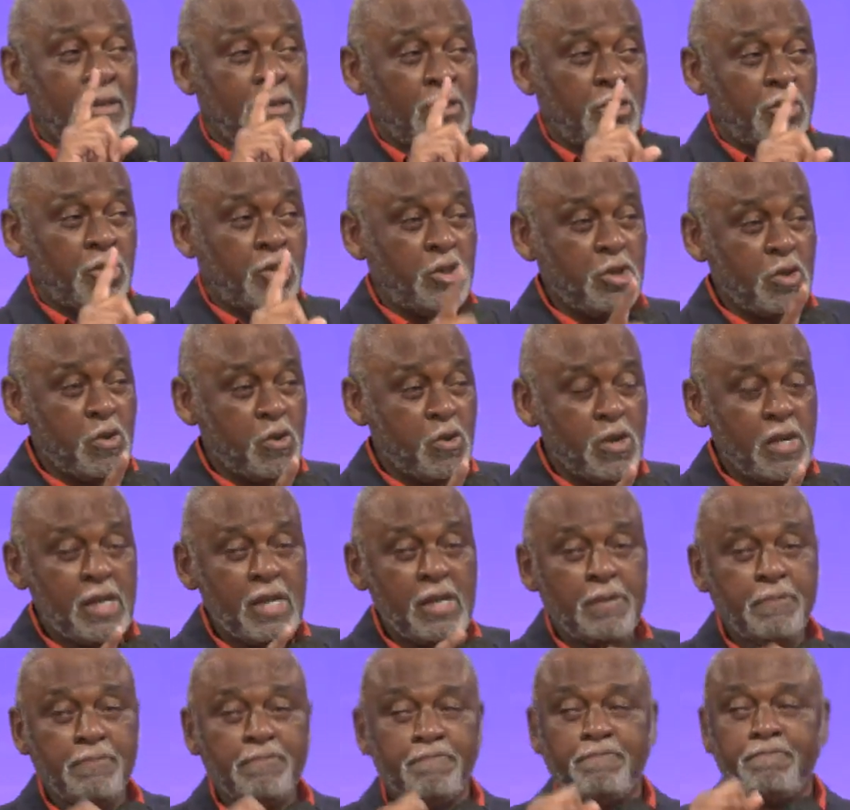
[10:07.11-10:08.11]
Judah,
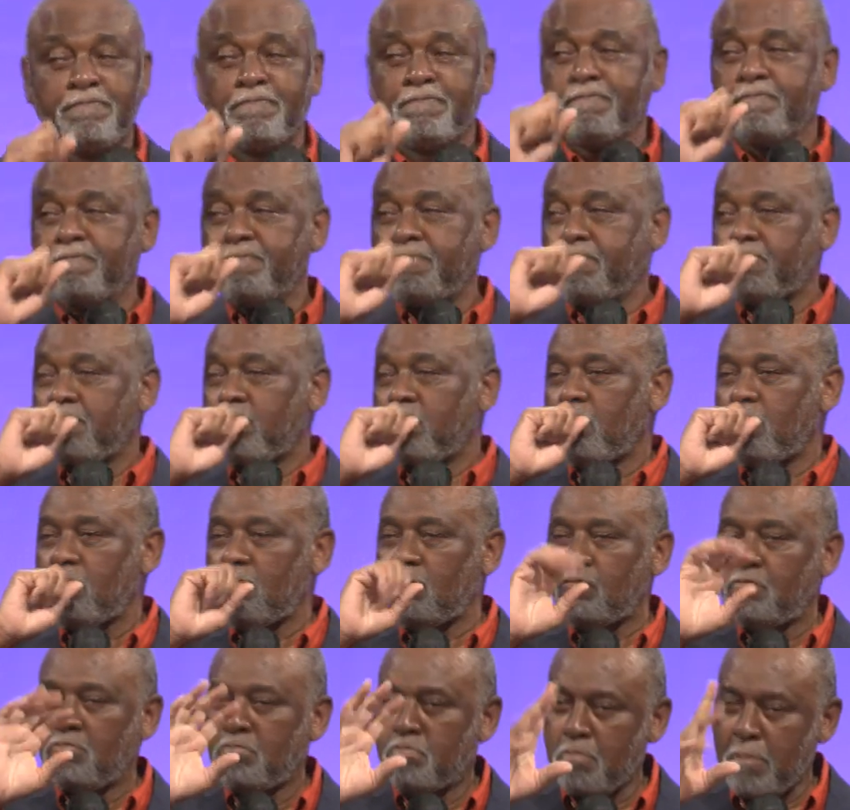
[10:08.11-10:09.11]

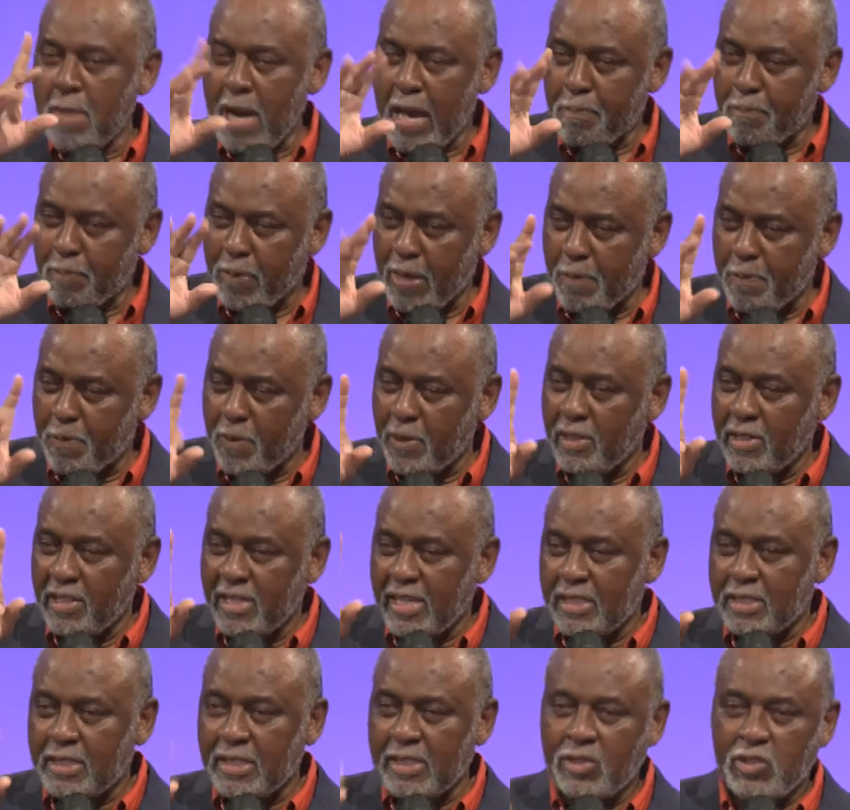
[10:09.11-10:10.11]
my people,
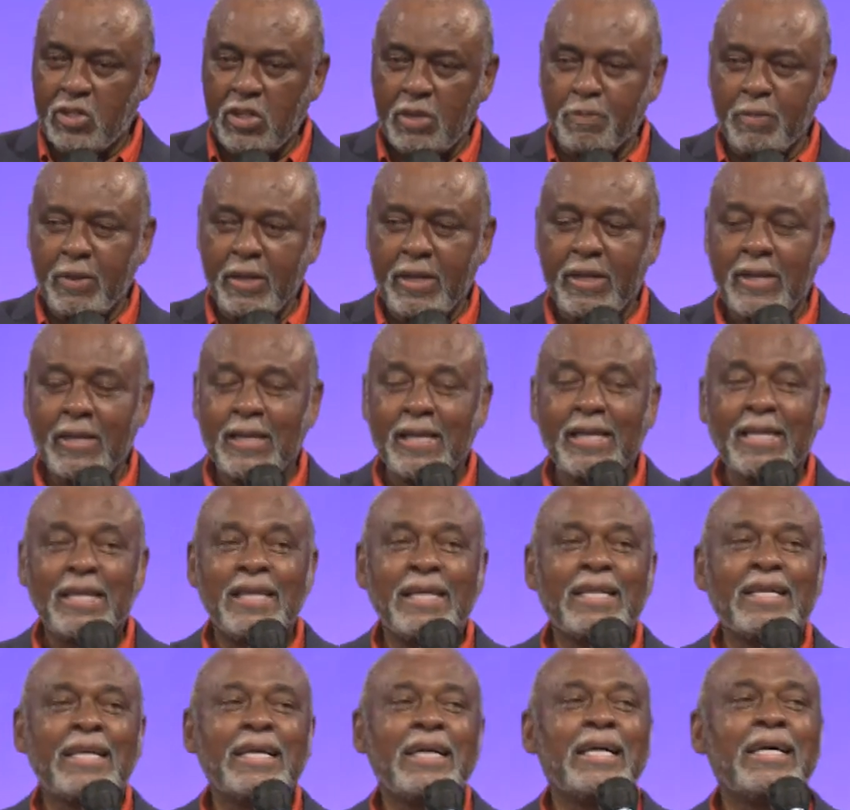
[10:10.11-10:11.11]
listen to me.
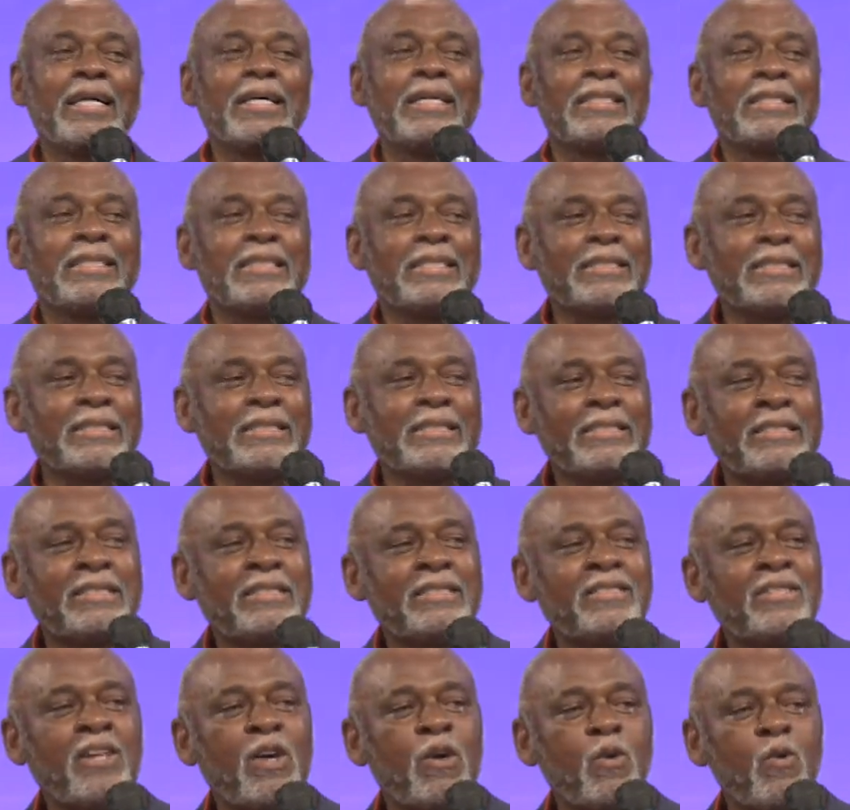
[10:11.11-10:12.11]

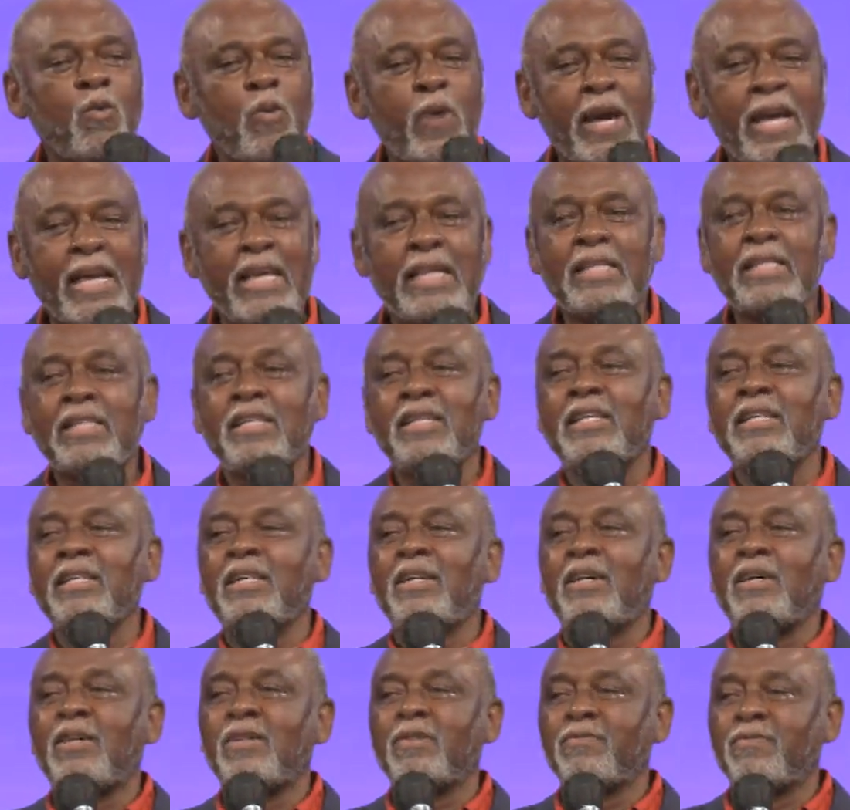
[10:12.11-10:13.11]
Don't wait
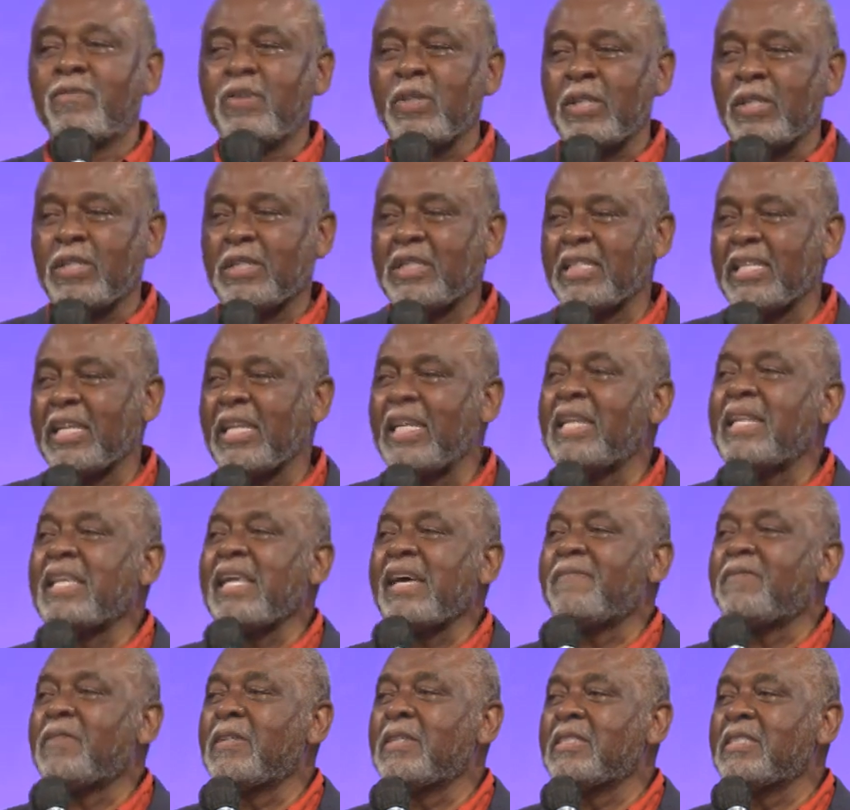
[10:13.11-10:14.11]
on verse
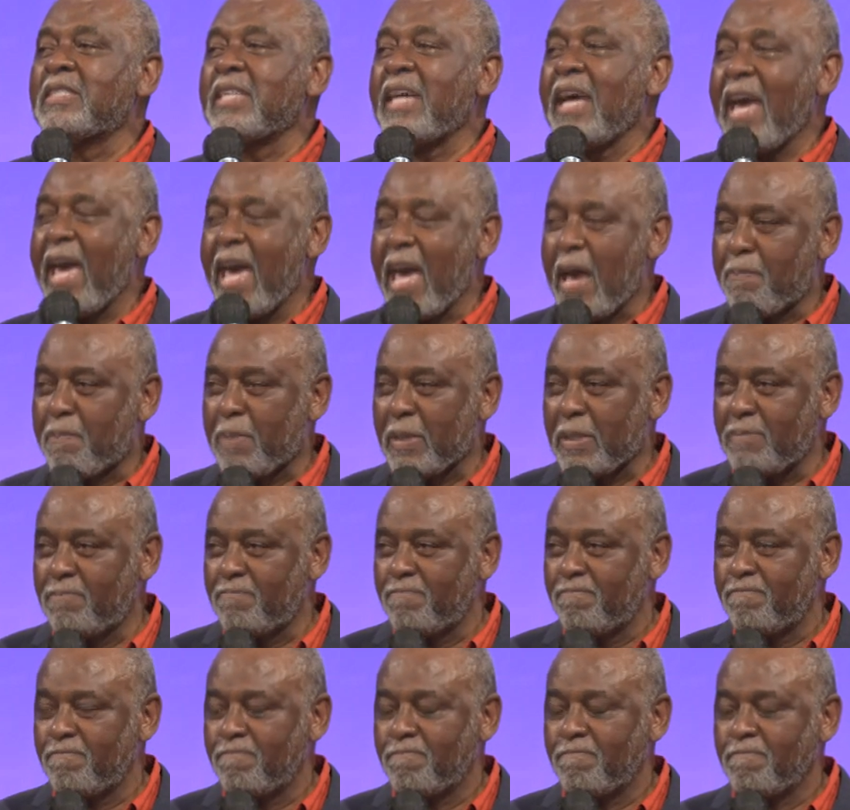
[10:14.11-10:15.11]
11 to happen
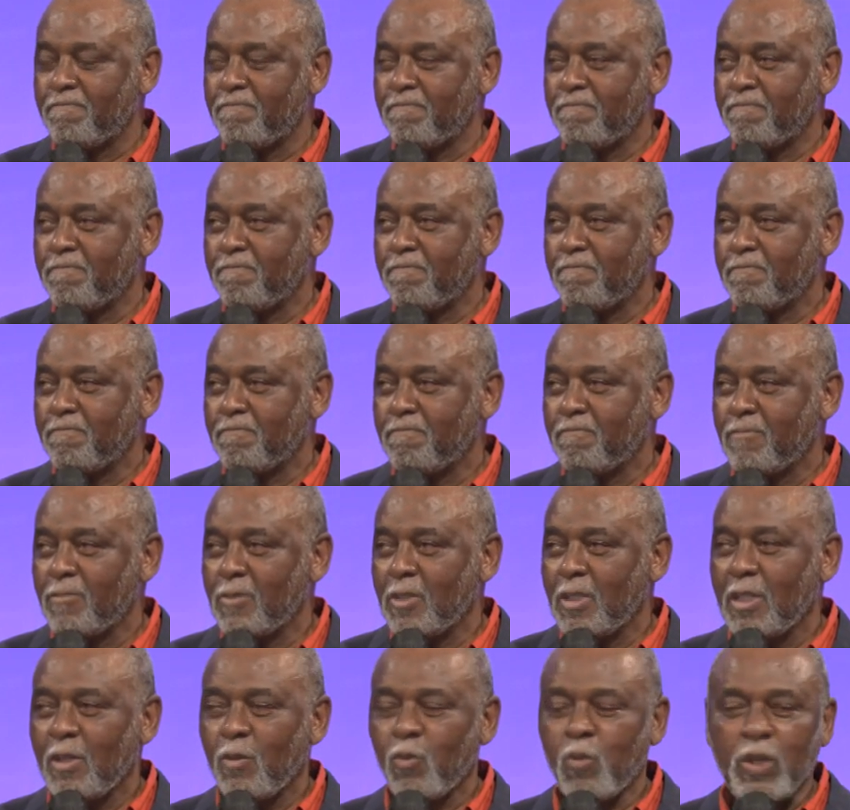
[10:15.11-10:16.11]

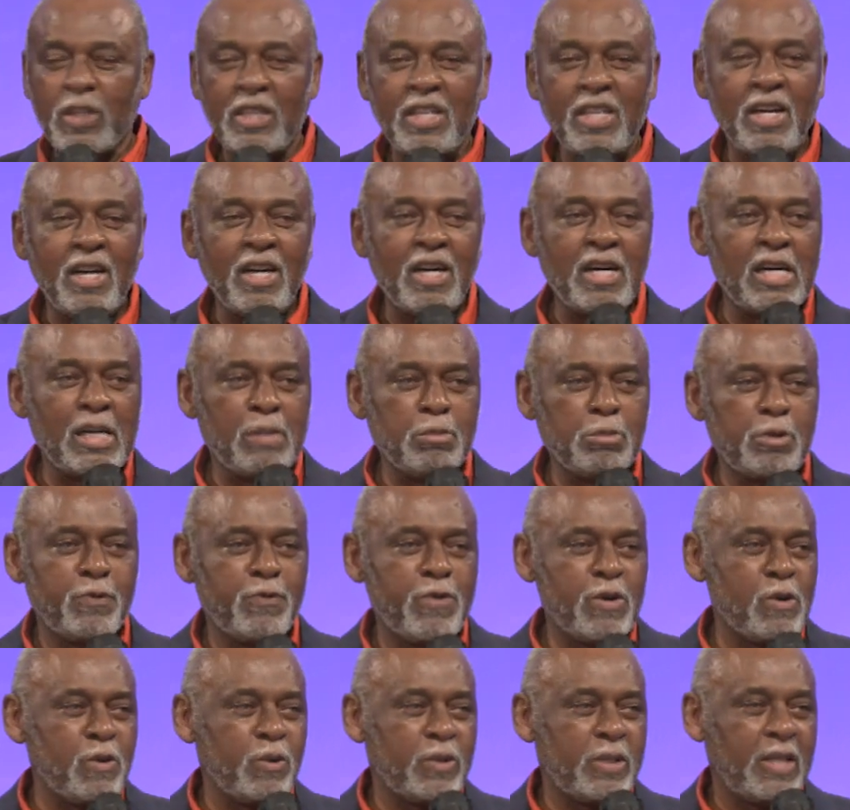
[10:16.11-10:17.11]
with your arms
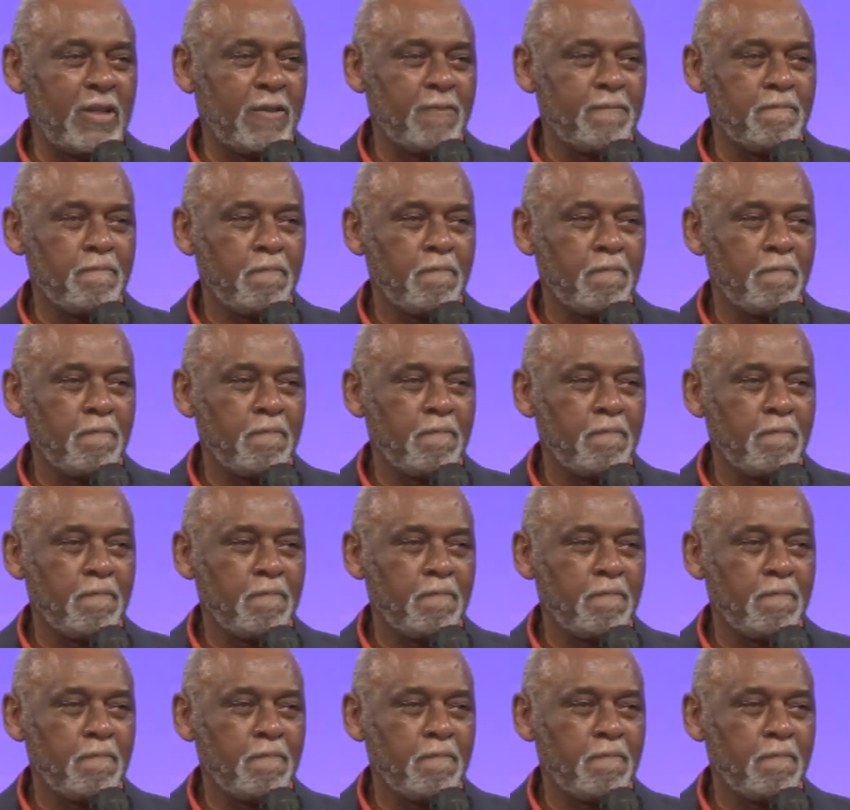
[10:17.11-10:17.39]
folded.